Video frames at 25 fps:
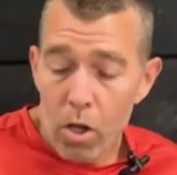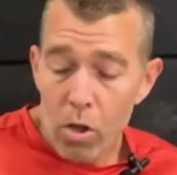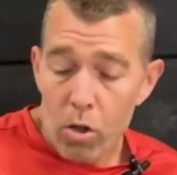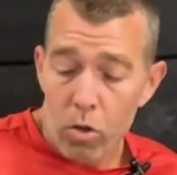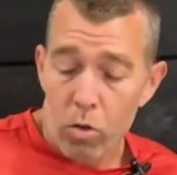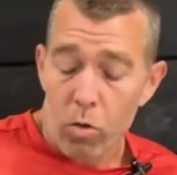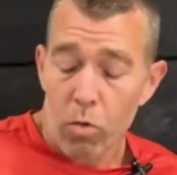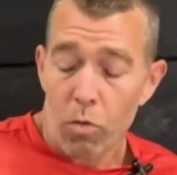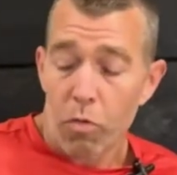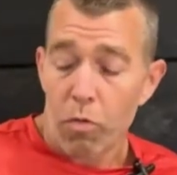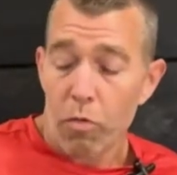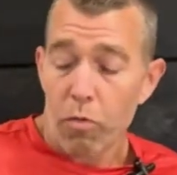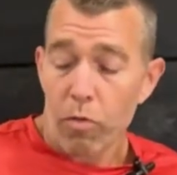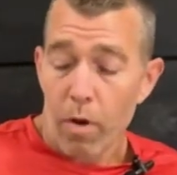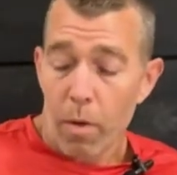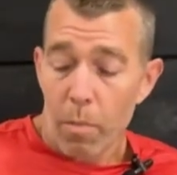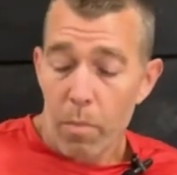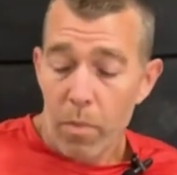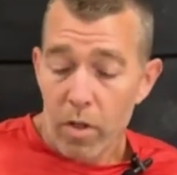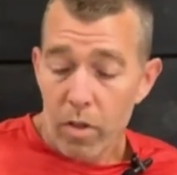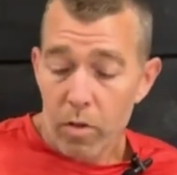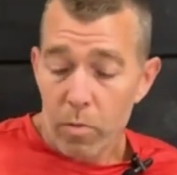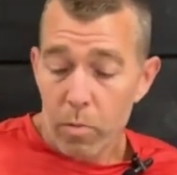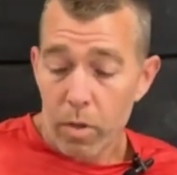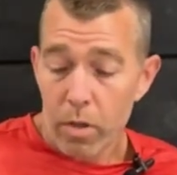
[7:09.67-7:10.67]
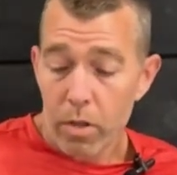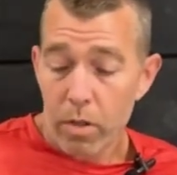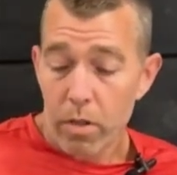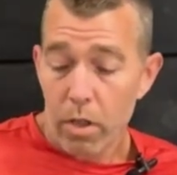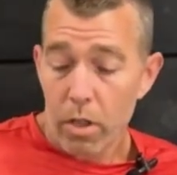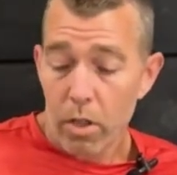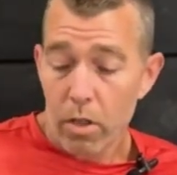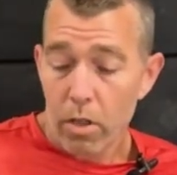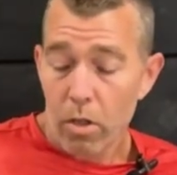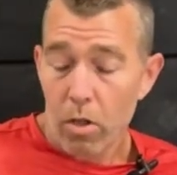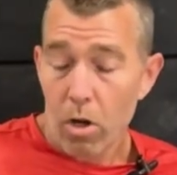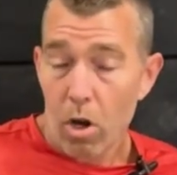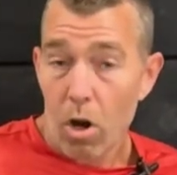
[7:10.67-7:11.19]
So from this
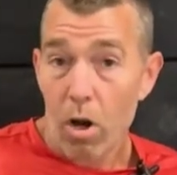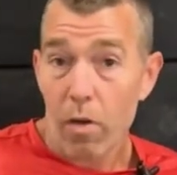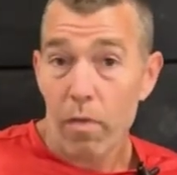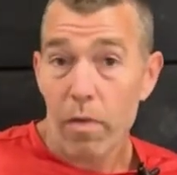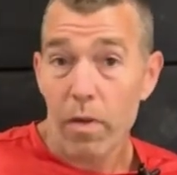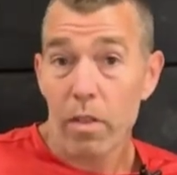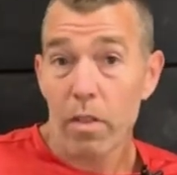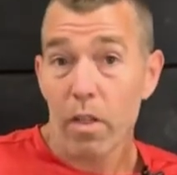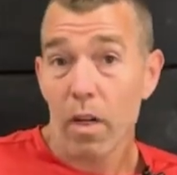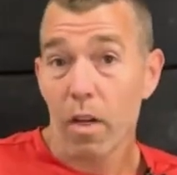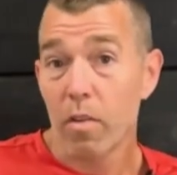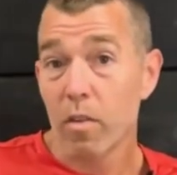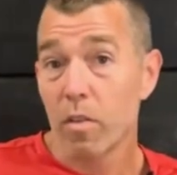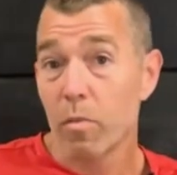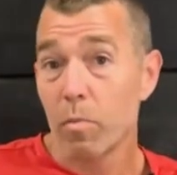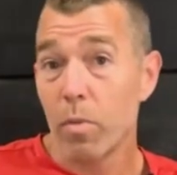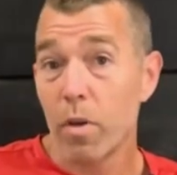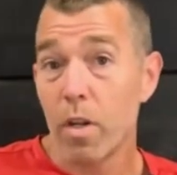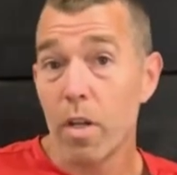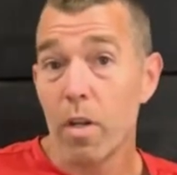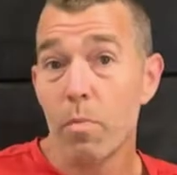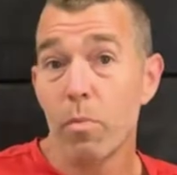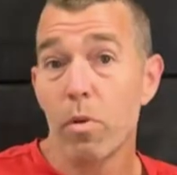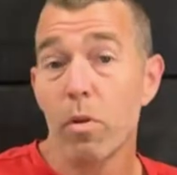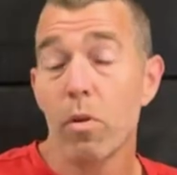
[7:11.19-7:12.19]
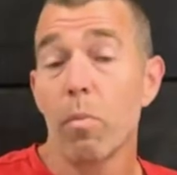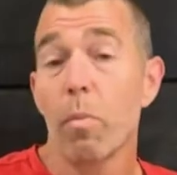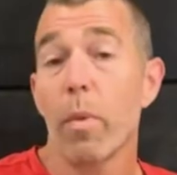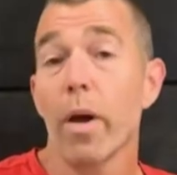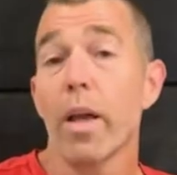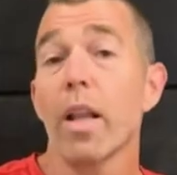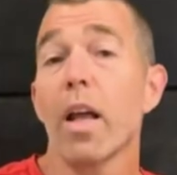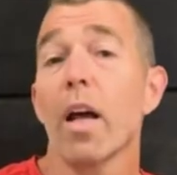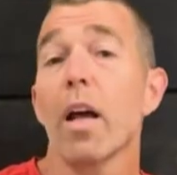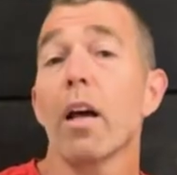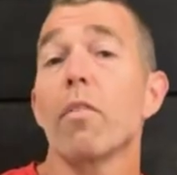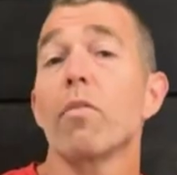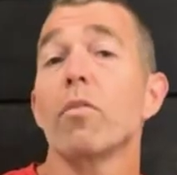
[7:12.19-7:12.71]
position, oftentimes people
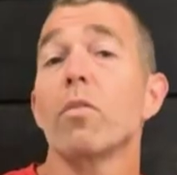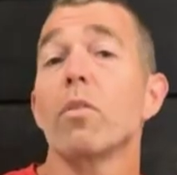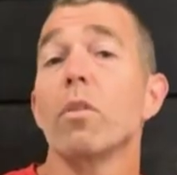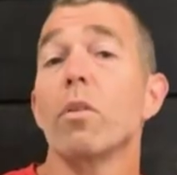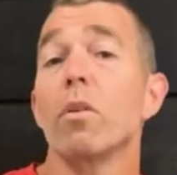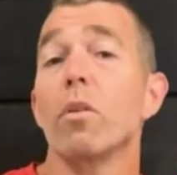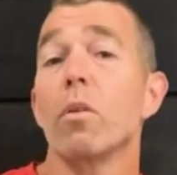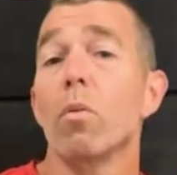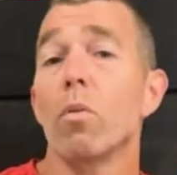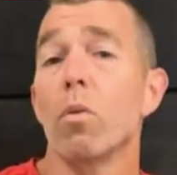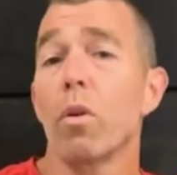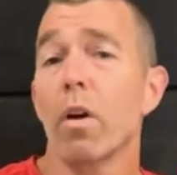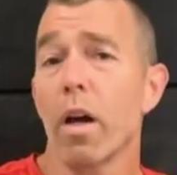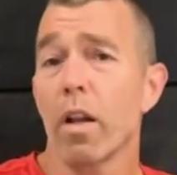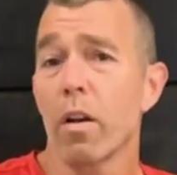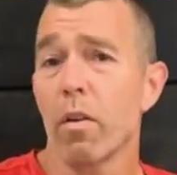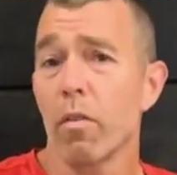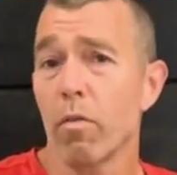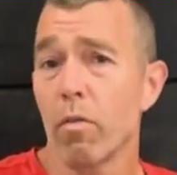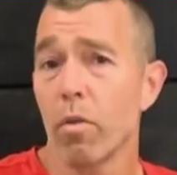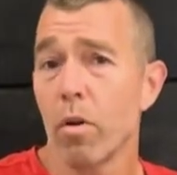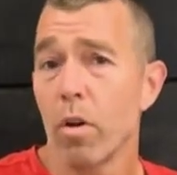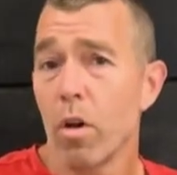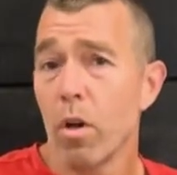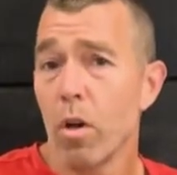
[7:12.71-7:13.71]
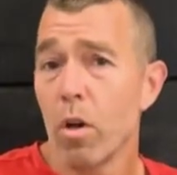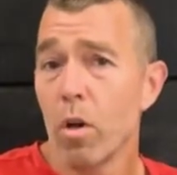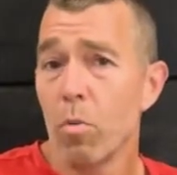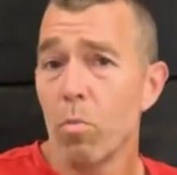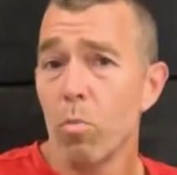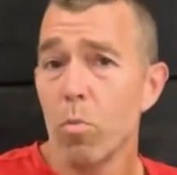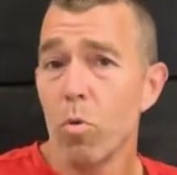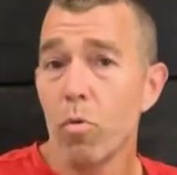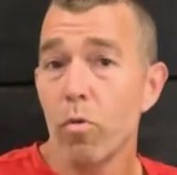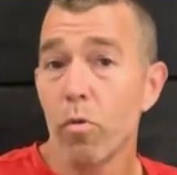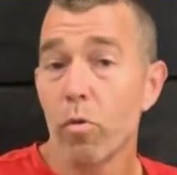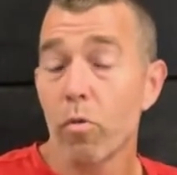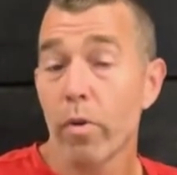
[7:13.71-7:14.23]
might have to kind of
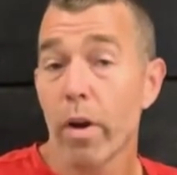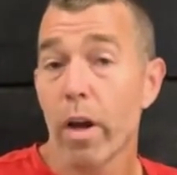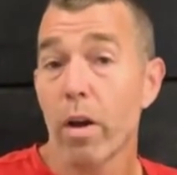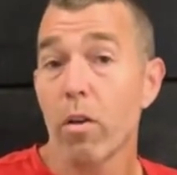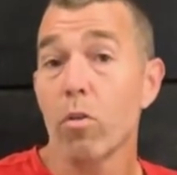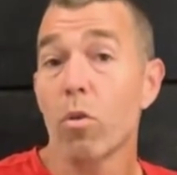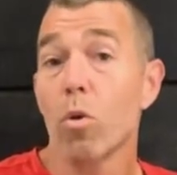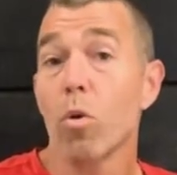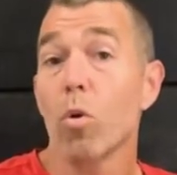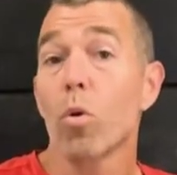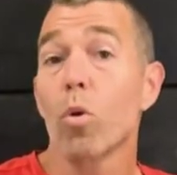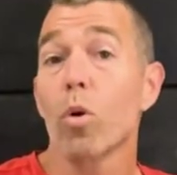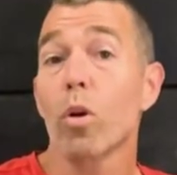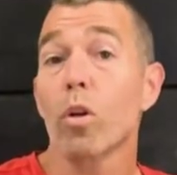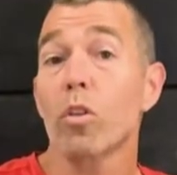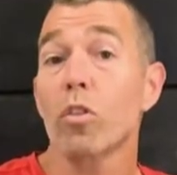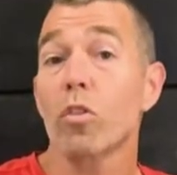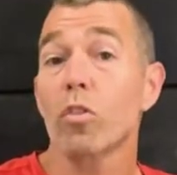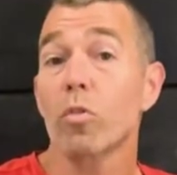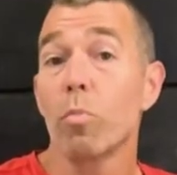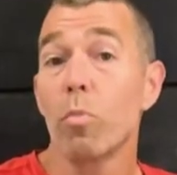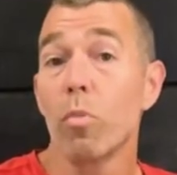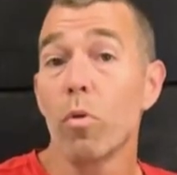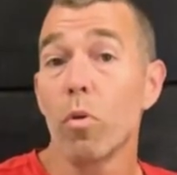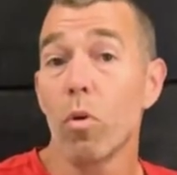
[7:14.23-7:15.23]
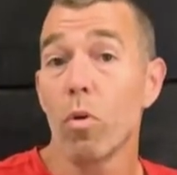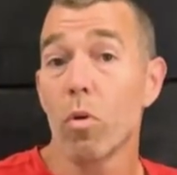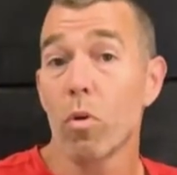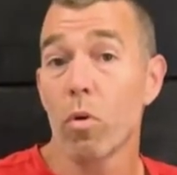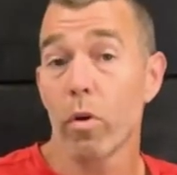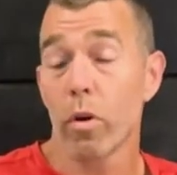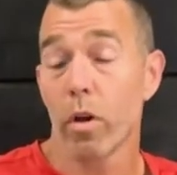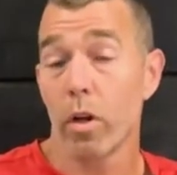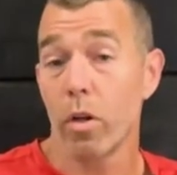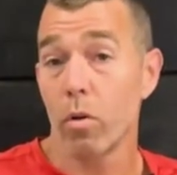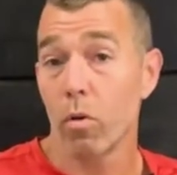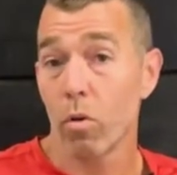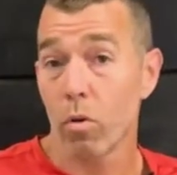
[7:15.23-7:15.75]
move around or
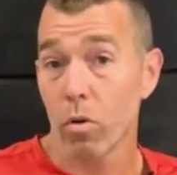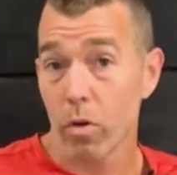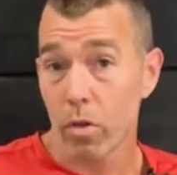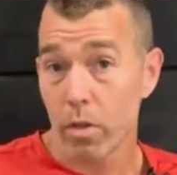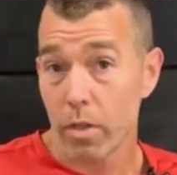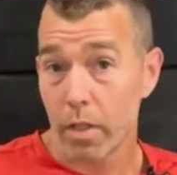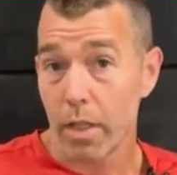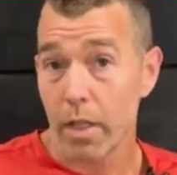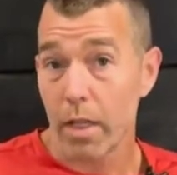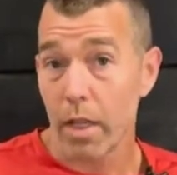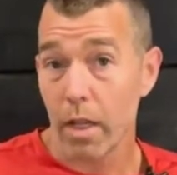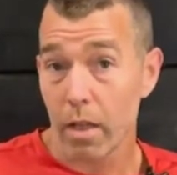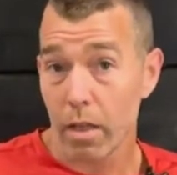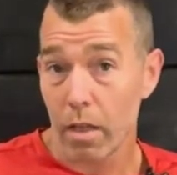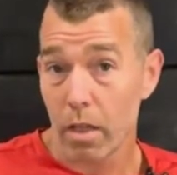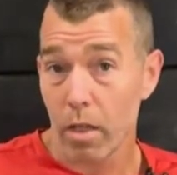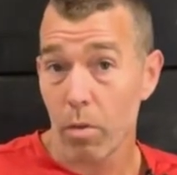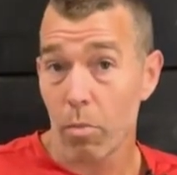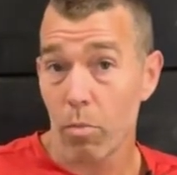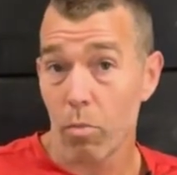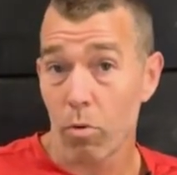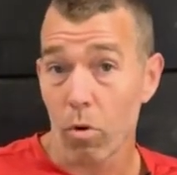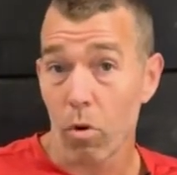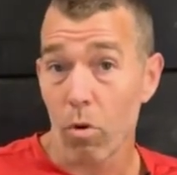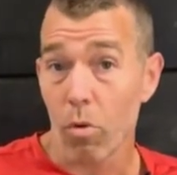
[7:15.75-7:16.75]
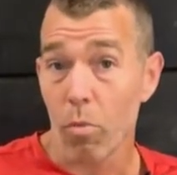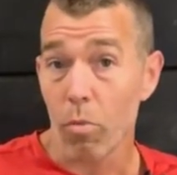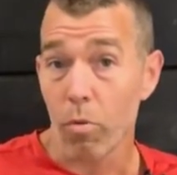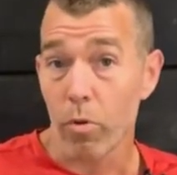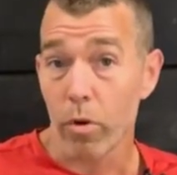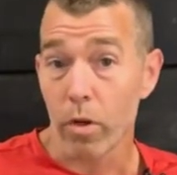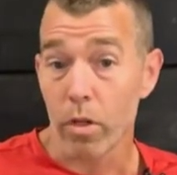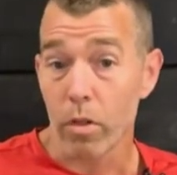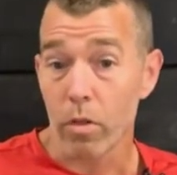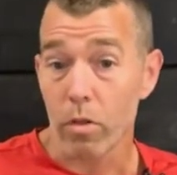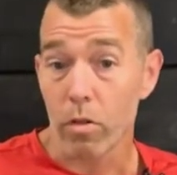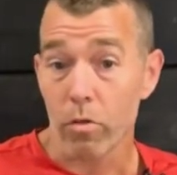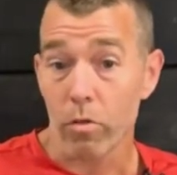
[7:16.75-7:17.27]
explore in order to get the
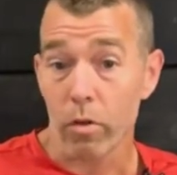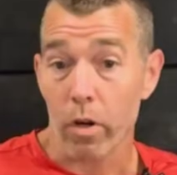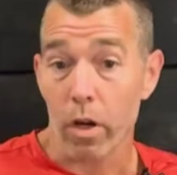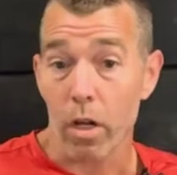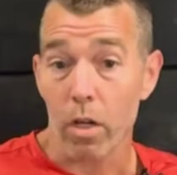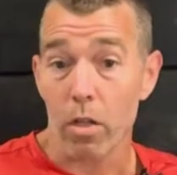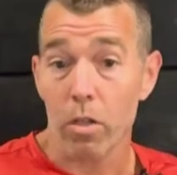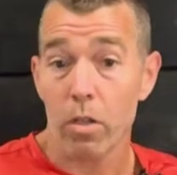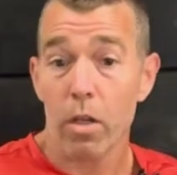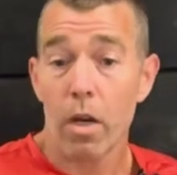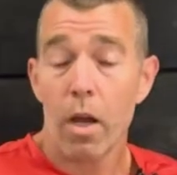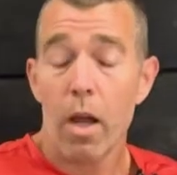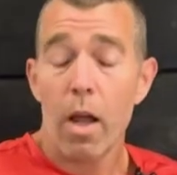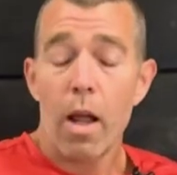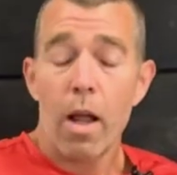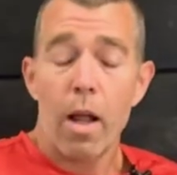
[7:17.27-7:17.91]
appropriate stretch.